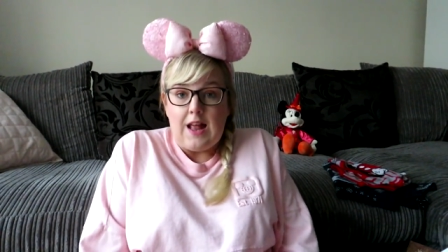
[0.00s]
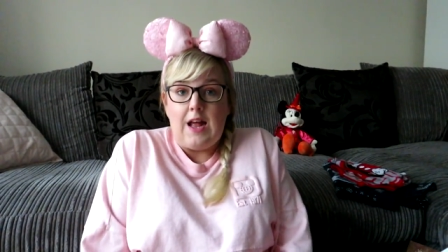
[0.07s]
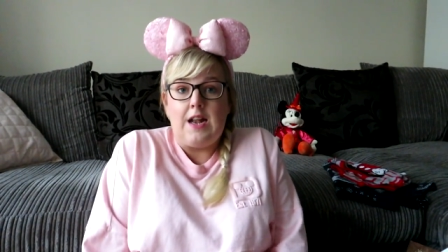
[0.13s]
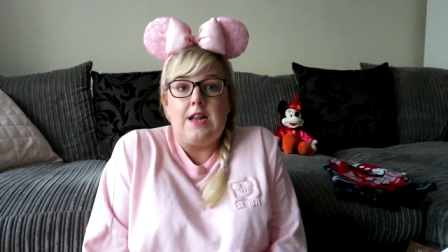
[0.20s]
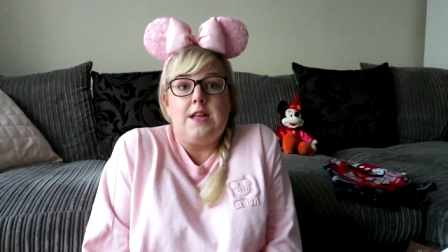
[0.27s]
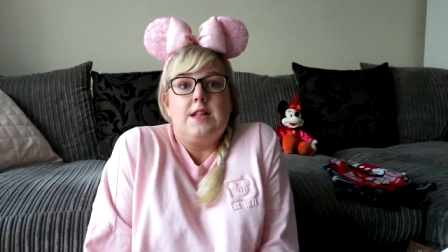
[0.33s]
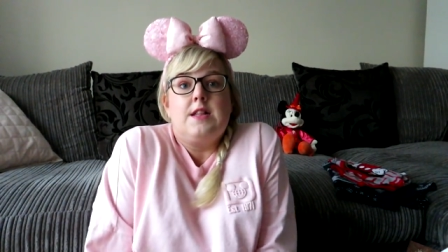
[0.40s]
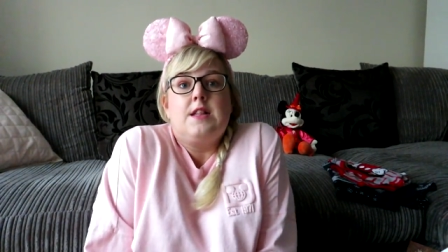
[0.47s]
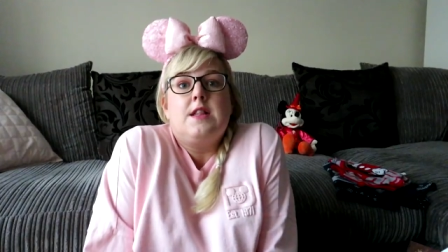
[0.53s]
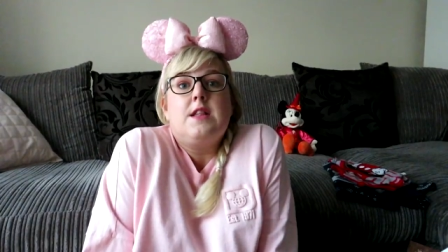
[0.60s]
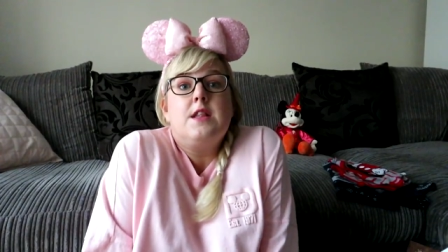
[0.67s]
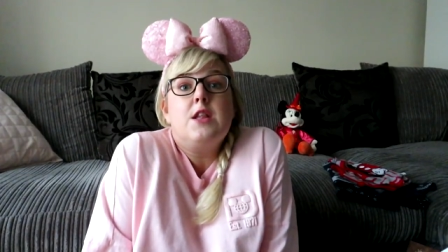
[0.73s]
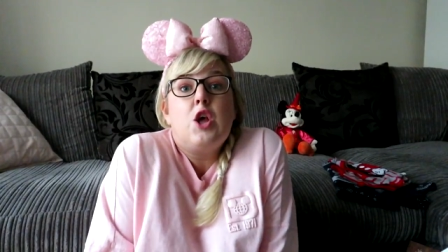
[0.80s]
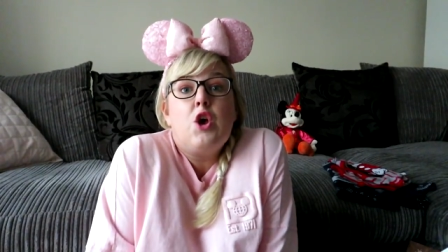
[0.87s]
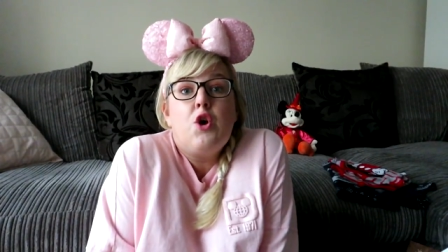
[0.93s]
and it's
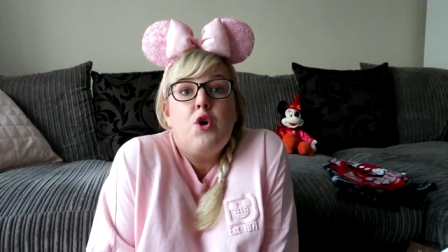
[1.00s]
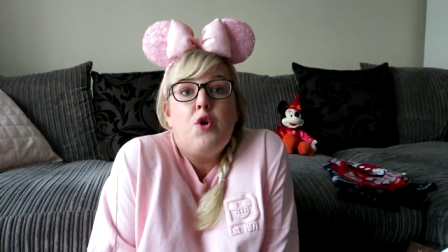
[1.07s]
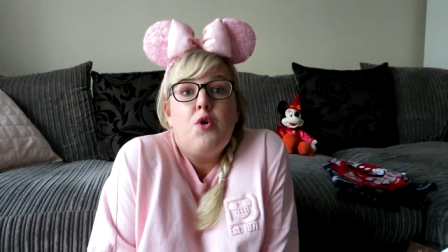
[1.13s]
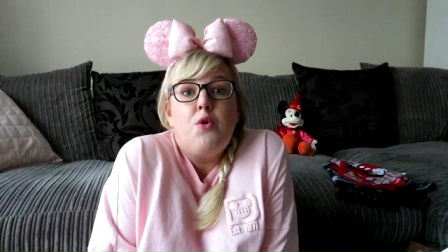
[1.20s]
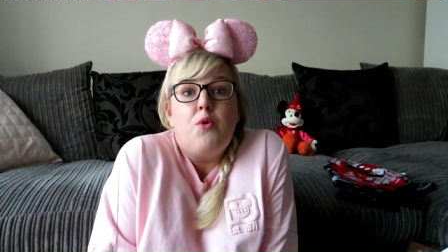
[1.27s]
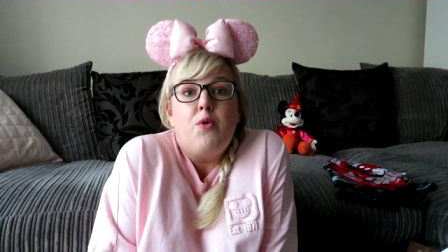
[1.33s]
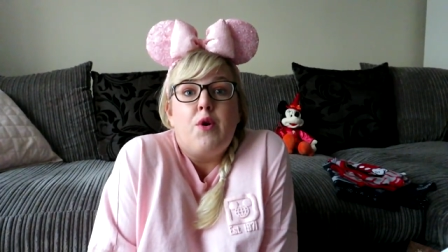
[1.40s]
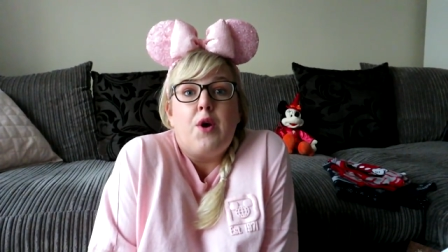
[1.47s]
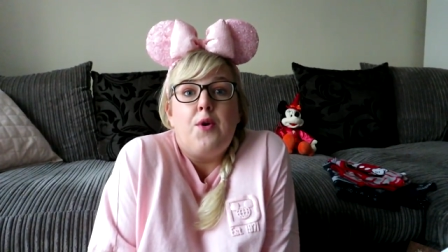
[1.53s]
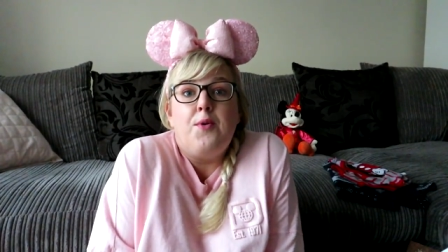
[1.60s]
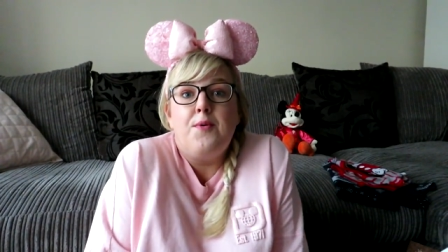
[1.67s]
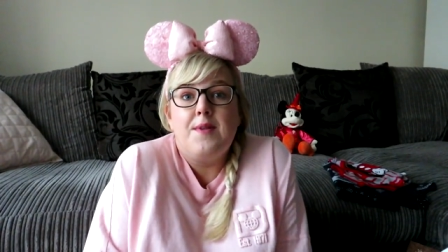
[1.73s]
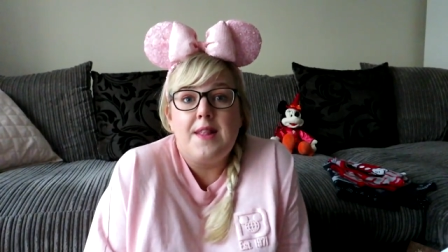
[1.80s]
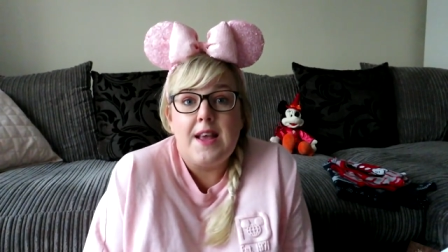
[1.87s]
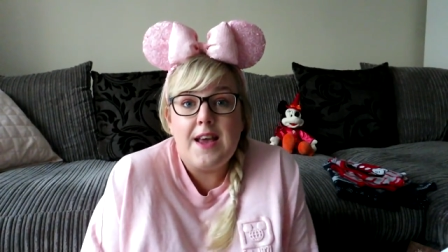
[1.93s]
so
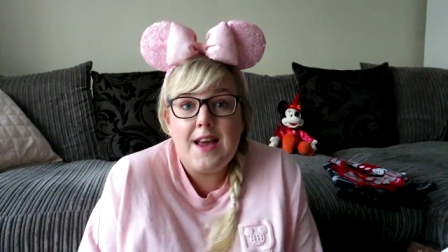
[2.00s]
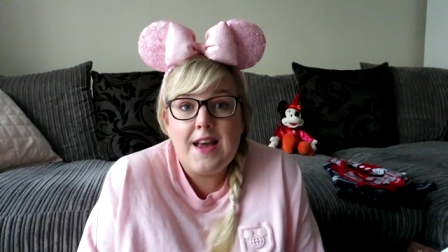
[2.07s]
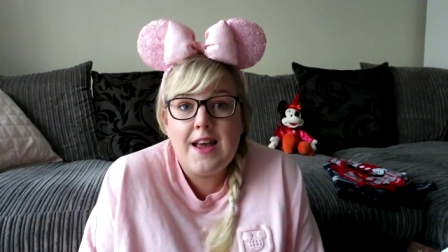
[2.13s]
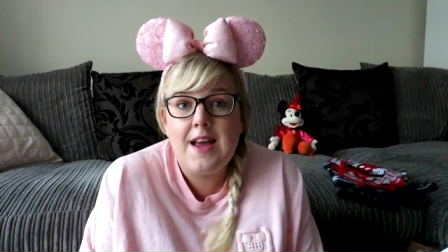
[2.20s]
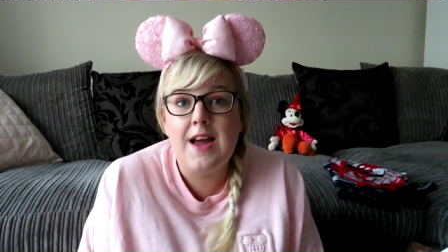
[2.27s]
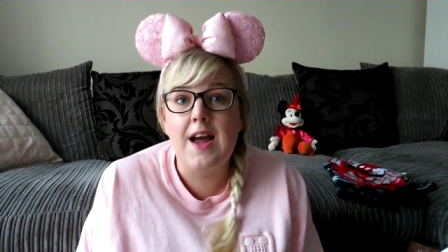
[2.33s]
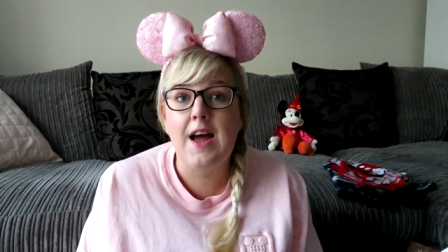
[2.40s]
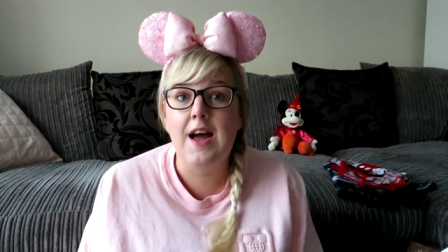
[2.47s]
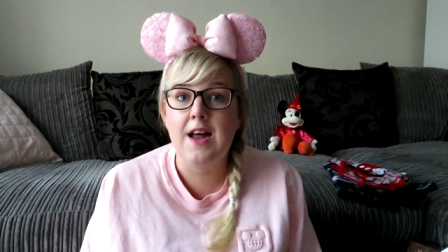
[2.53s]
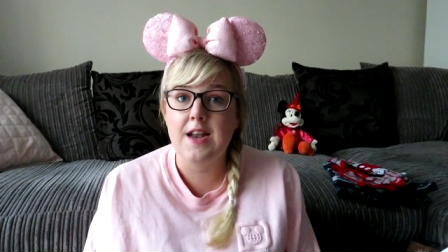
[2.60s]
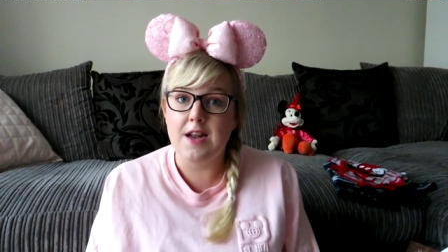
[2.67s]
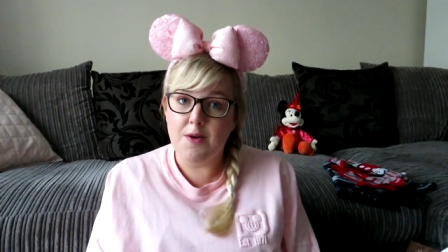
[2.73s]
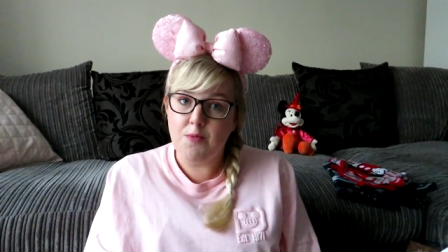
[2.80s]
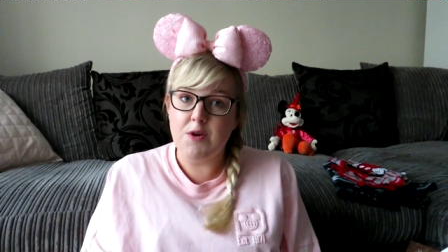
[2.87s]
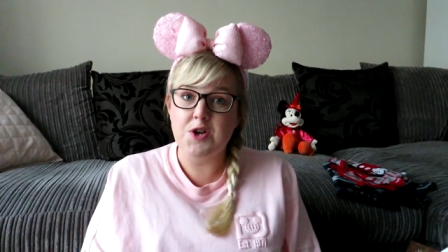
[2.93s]
cozy
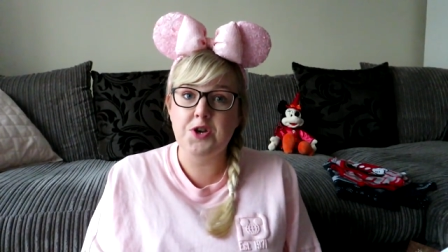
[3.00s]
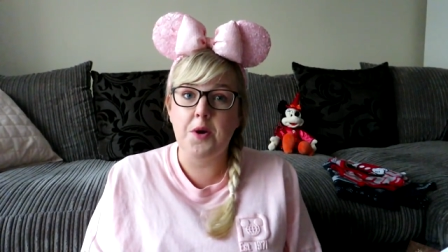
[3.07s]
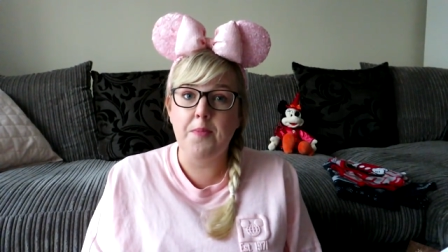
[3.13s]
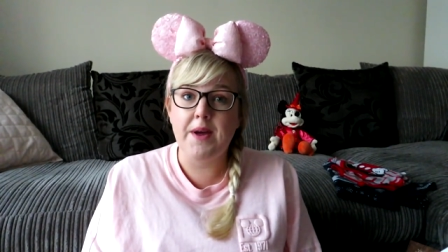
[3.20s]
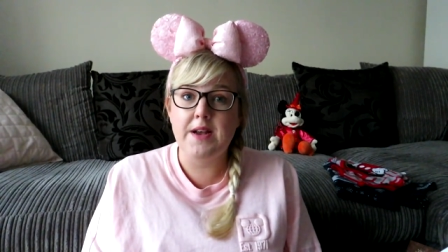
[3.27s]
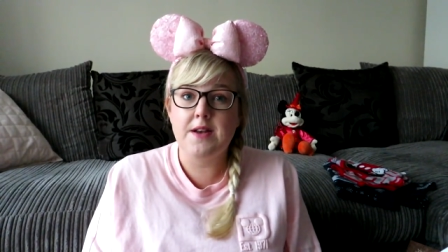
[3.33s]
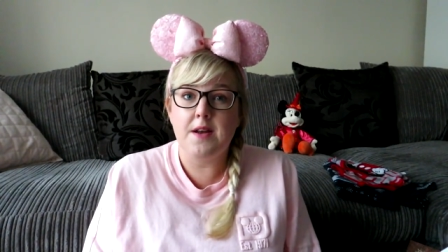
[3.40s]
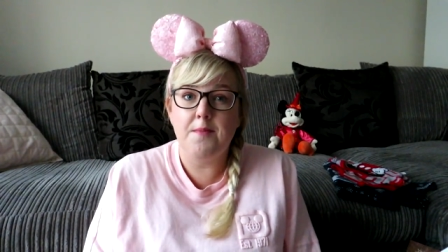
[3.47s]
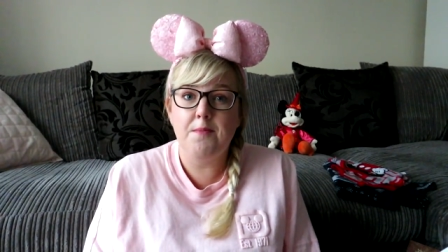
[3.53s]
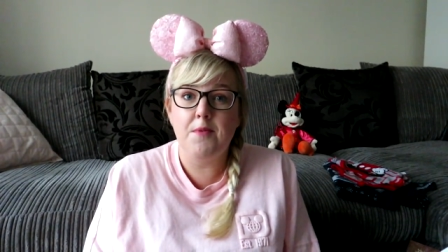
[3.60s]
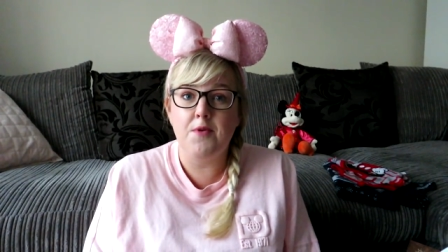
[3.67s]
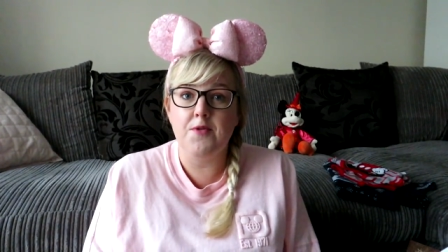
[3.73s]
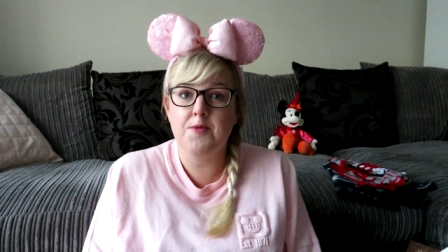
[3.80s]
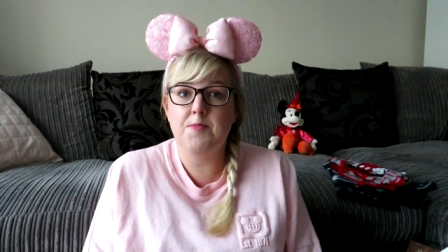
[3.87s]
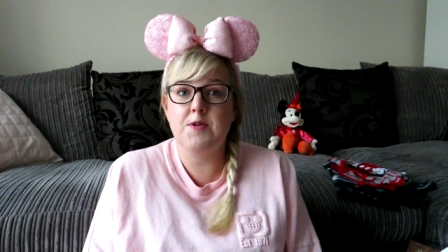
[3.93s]
and I wish I picked up
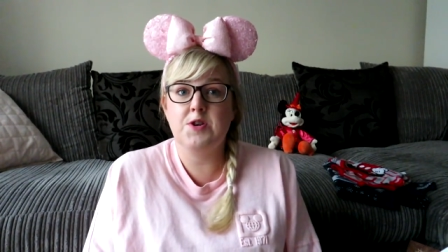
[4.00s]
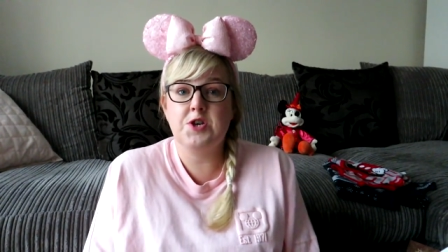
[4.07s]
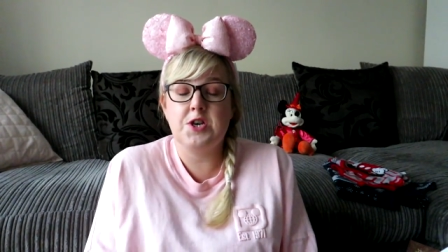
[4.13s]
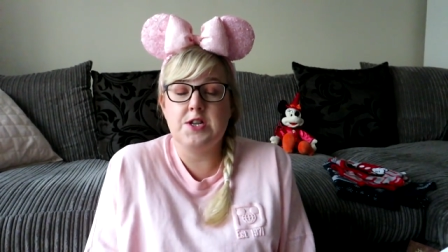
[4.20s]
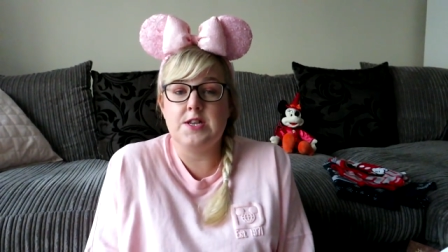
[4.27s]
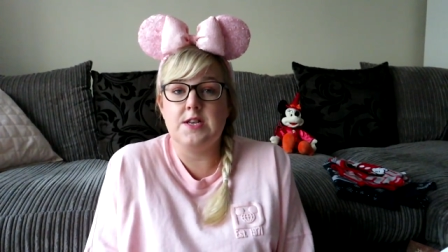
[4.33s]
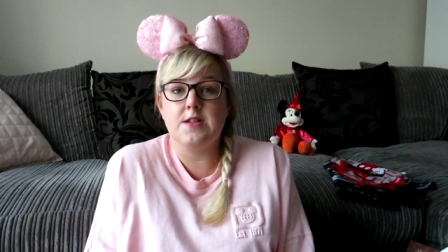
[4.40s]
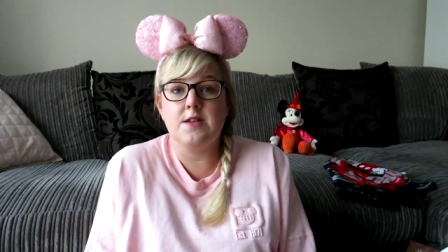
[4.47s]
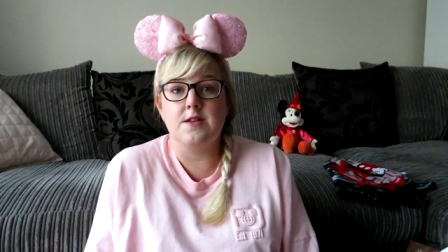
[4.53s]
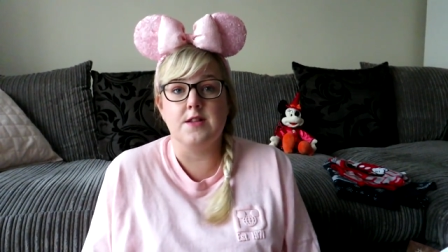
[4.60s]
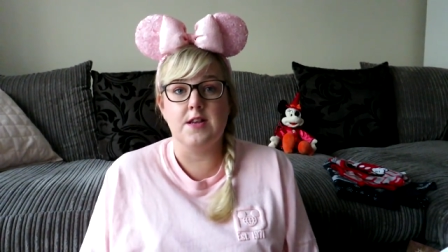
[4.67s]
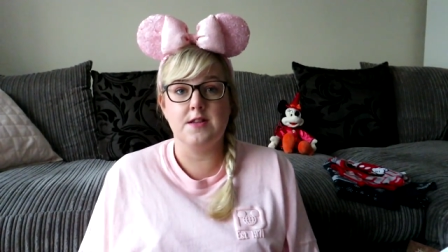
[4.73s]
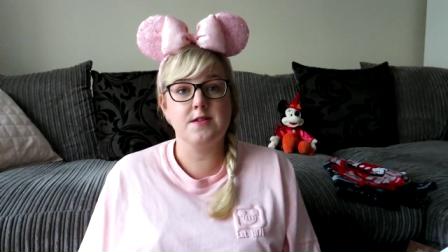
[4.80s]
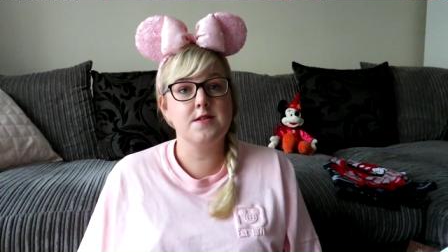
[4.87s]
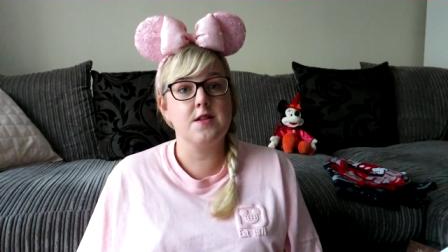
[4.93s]
more spirit jerseys because
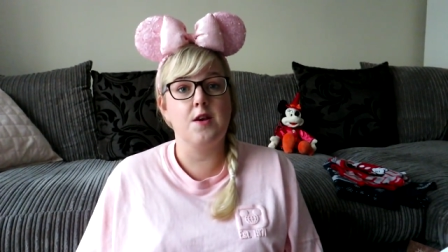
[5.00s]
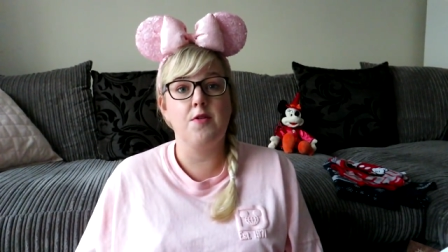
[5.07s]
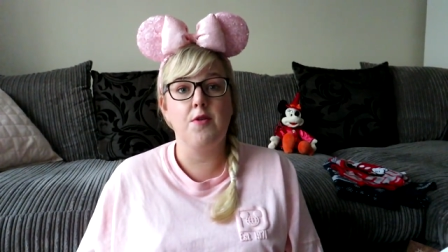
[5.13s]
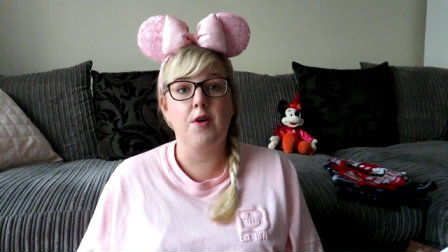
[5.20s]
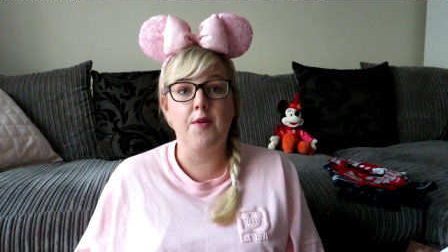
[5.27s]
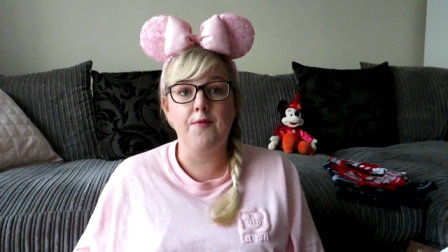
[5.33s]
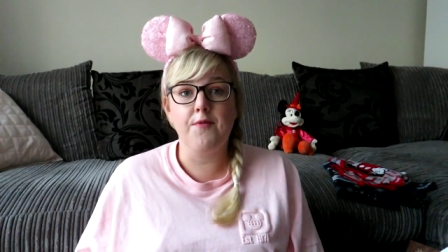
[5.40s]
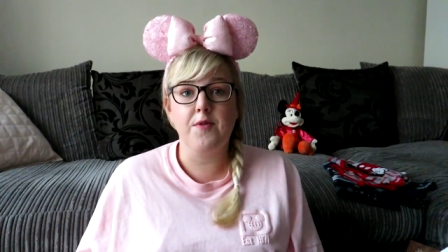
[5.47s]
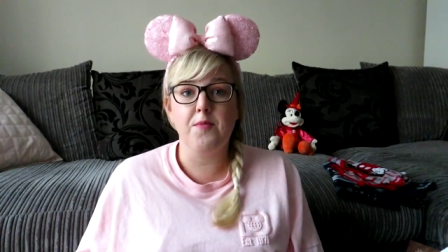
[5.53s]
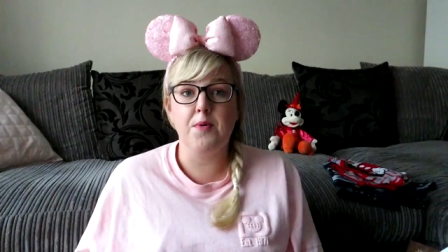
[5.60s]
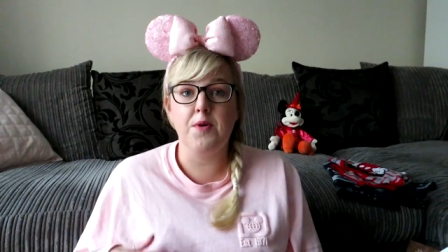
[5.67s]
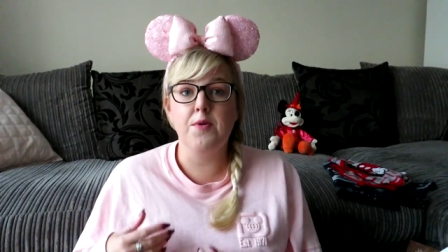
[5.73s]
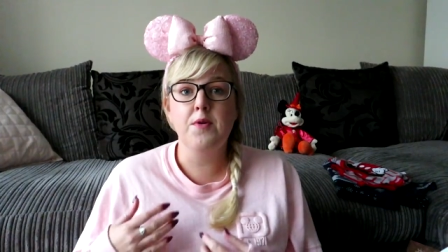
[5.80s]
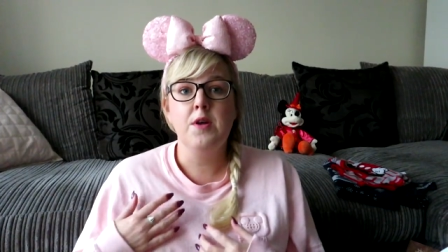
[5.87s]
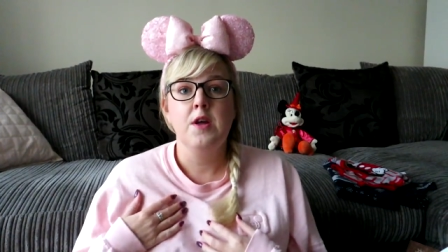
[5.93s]
they're so
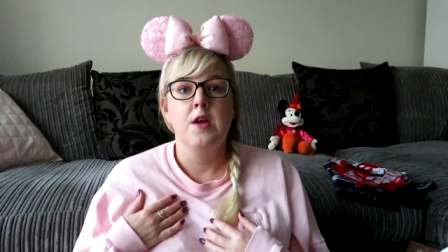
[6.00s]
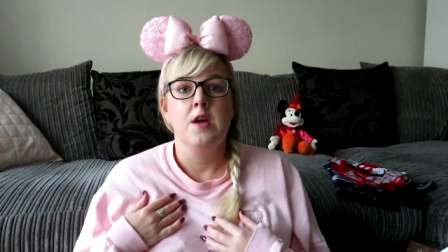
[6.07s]
comfortable